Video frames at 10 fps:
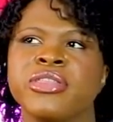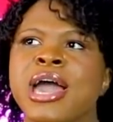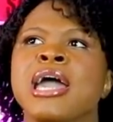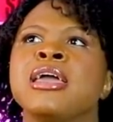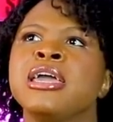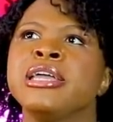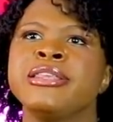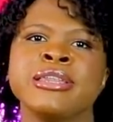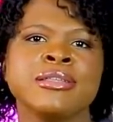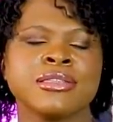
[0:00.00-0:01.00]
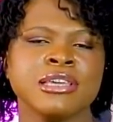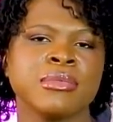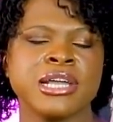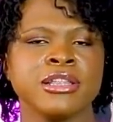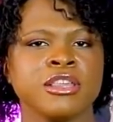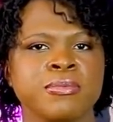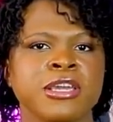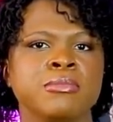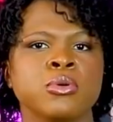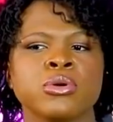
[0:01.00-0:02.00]
that it didn't seem like these
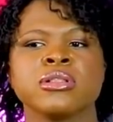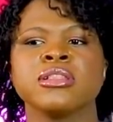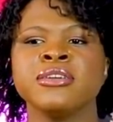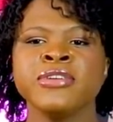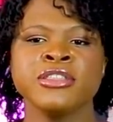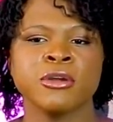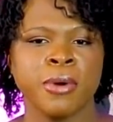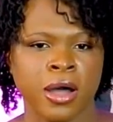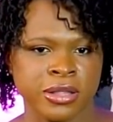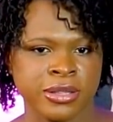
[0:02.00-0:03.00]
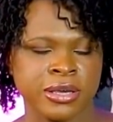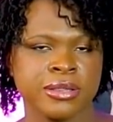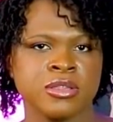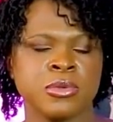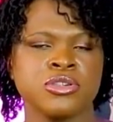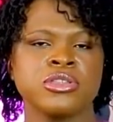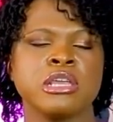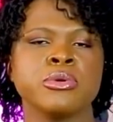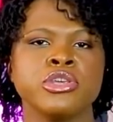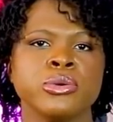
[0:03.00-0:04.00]
people were living their politics as much as
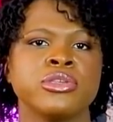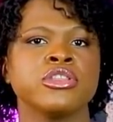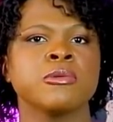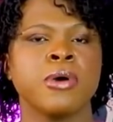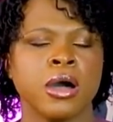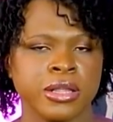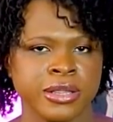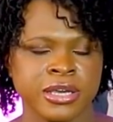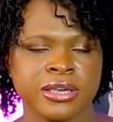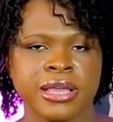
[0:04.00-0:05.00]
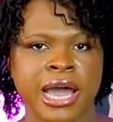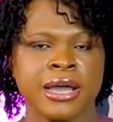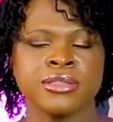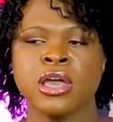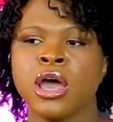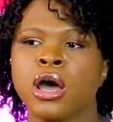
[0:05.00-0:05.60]
they were using their politics as